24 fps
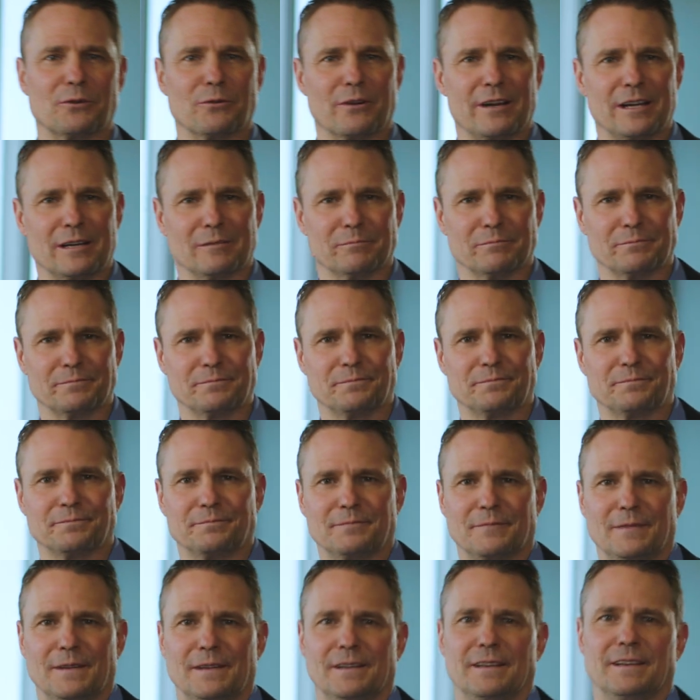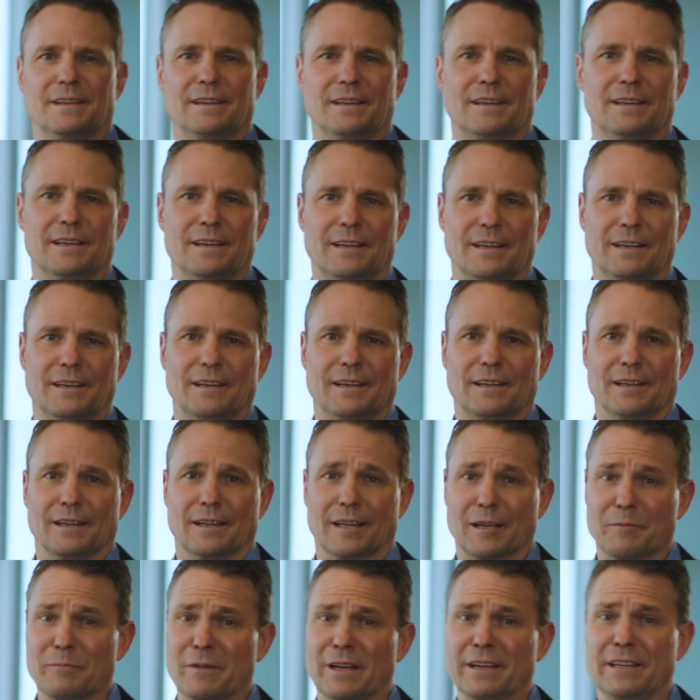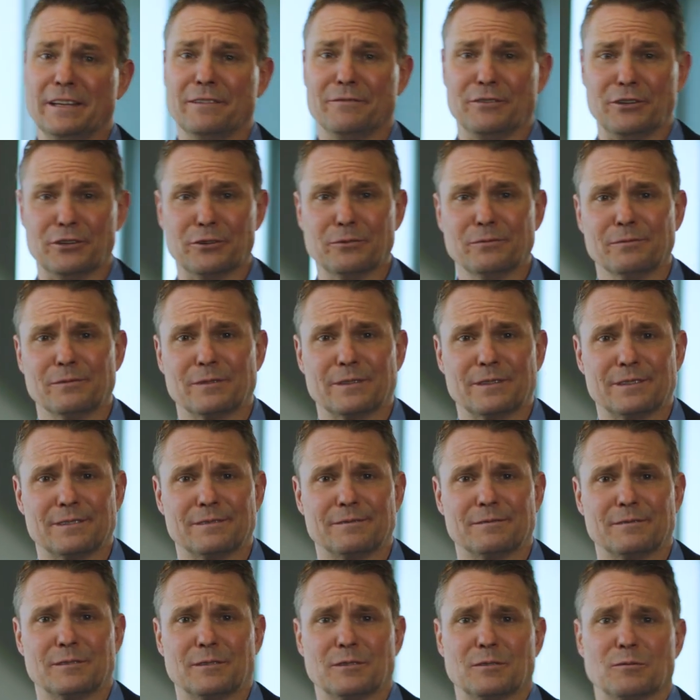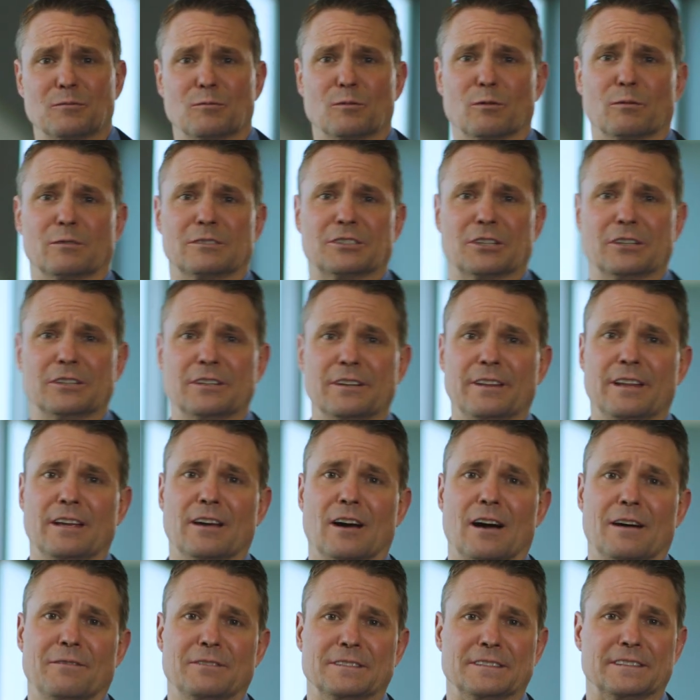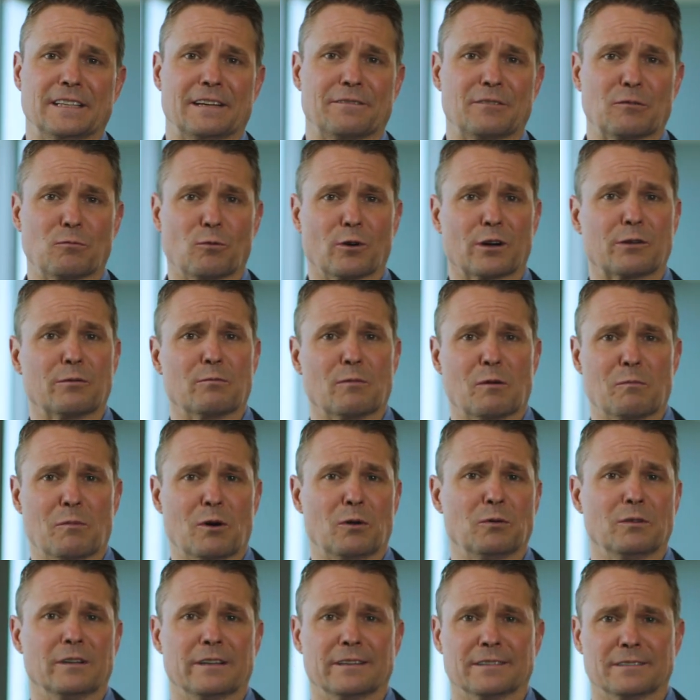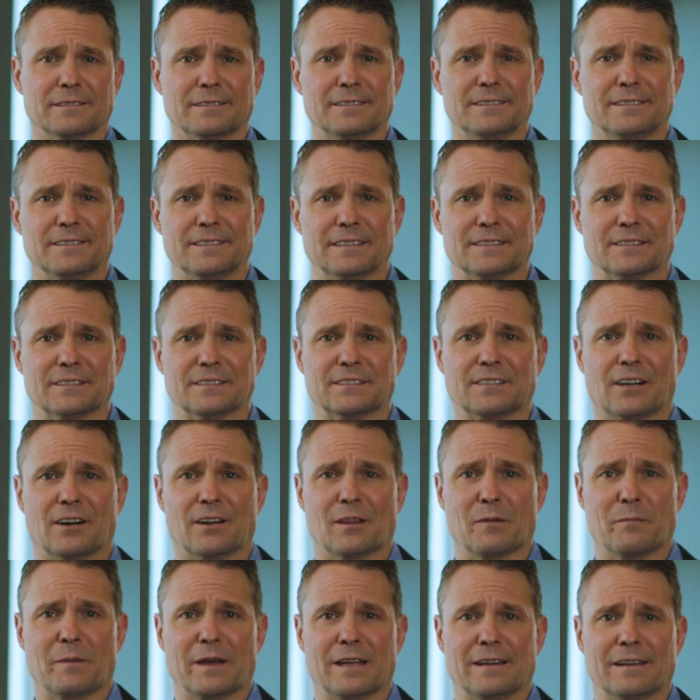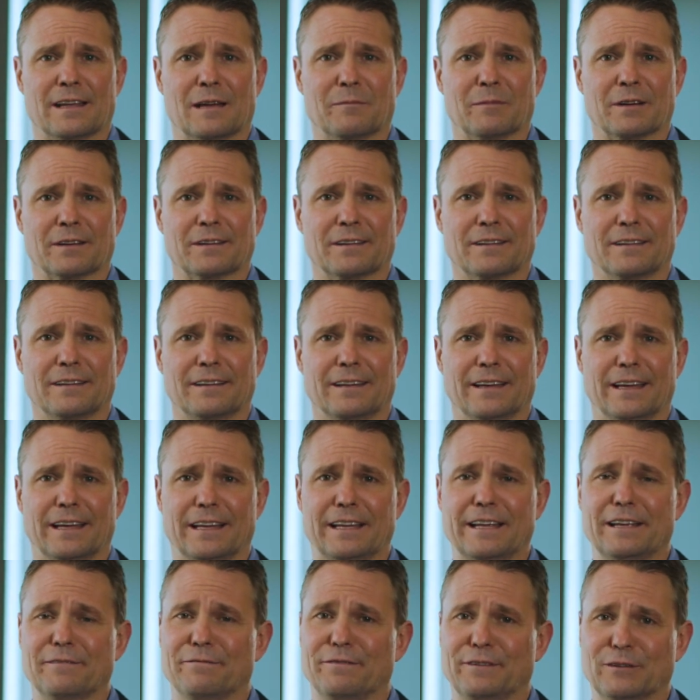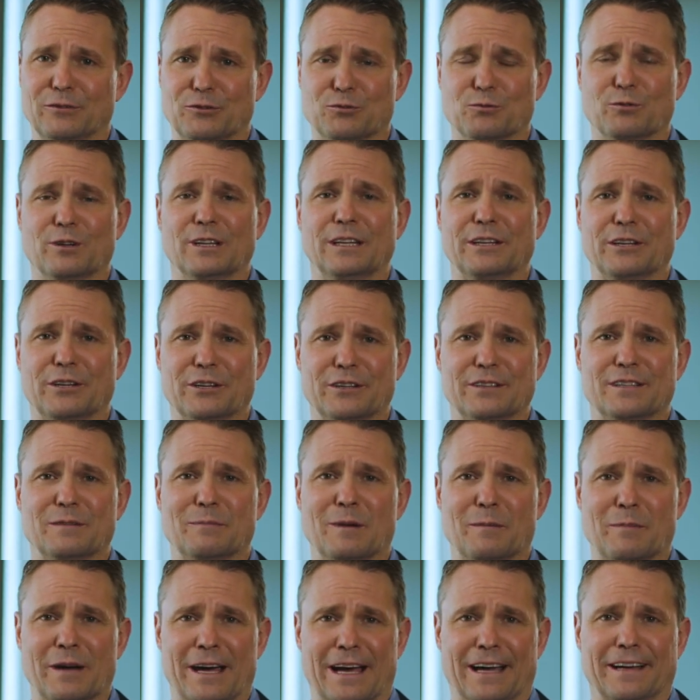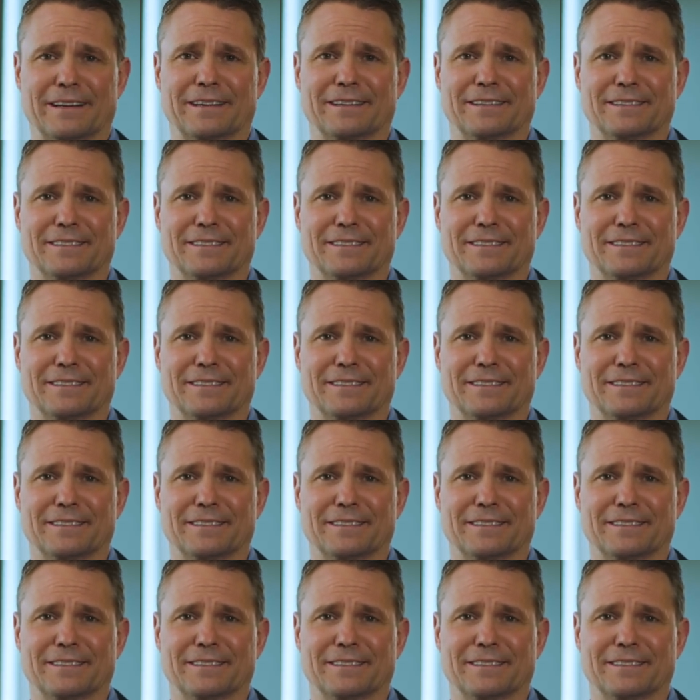Graham. Like many of you, we're returning to the office after working remotely since the start of the pandemic, and it feels really good to be back.